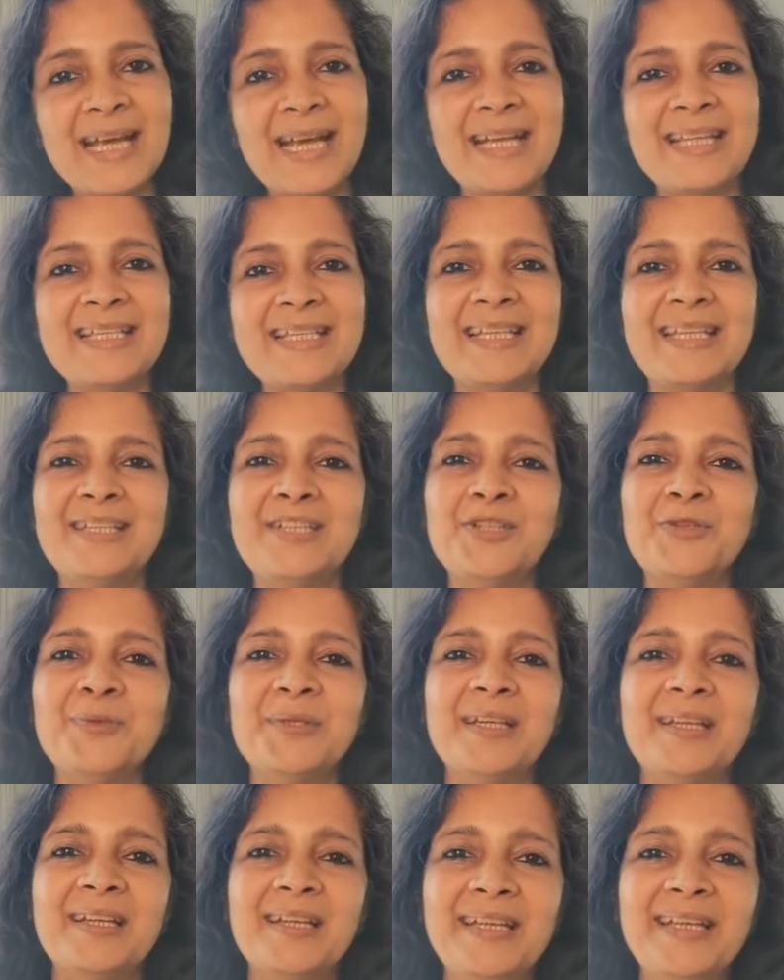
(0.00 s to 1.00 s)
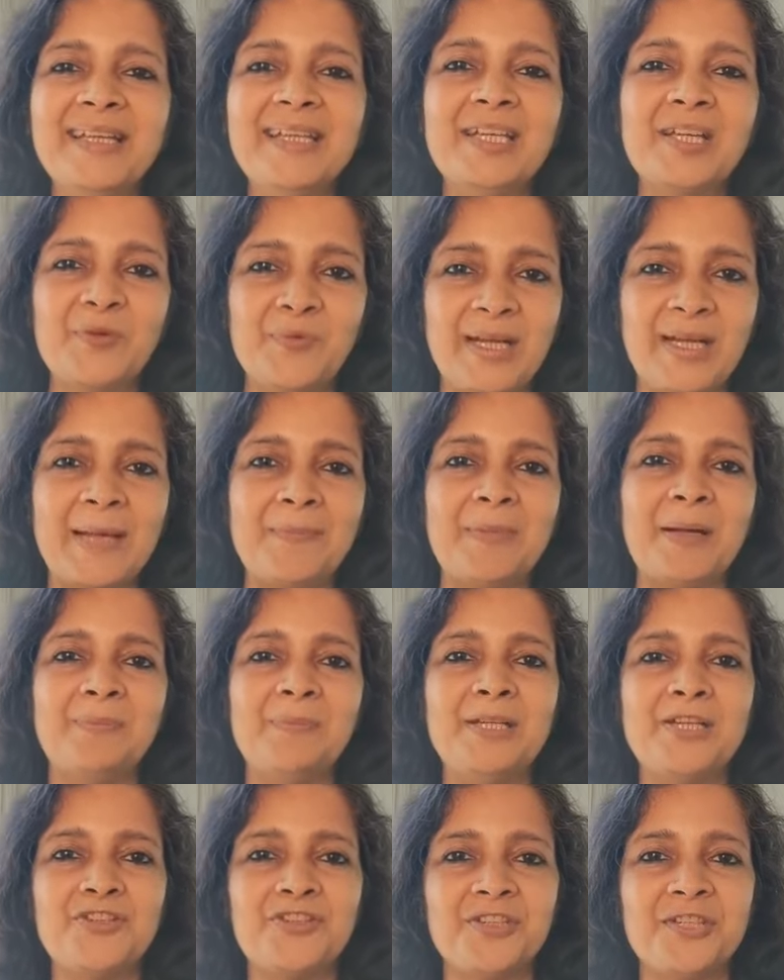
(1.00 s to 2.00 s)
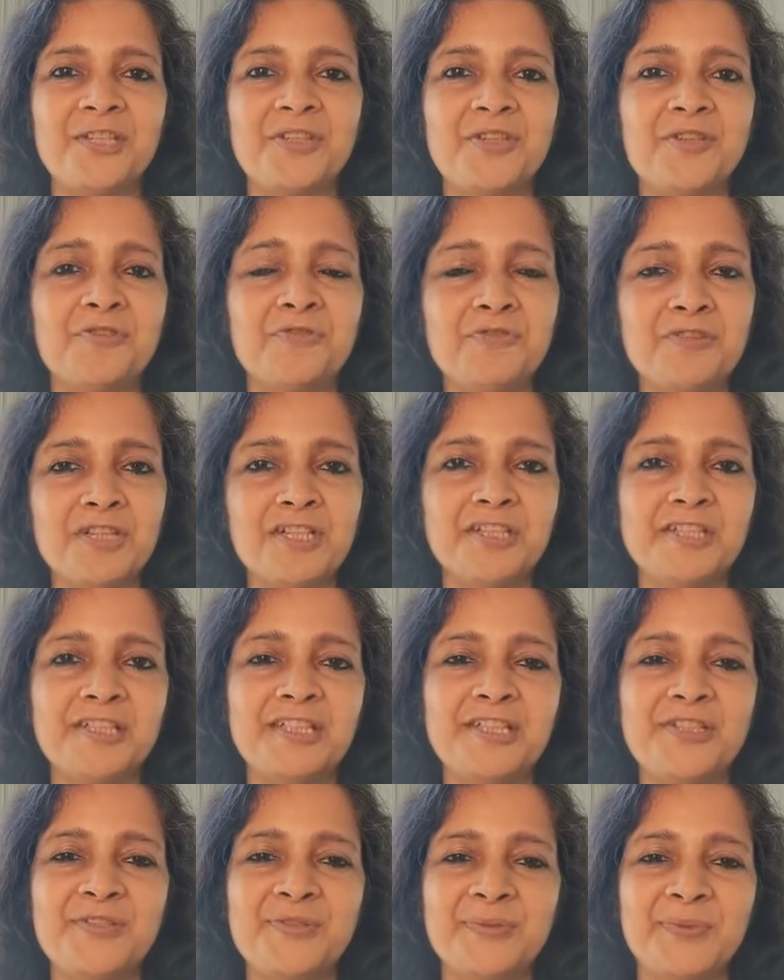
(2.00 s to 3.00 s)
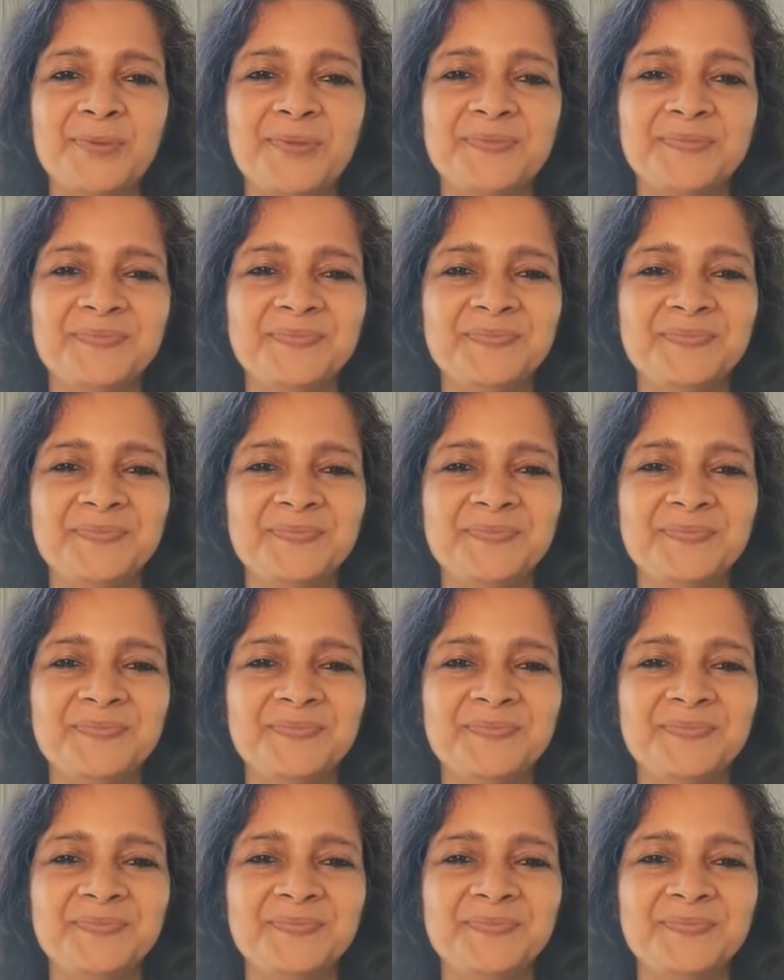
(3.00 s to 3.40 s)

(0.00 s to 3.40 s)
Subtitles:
and send you the link when I publish it really soon.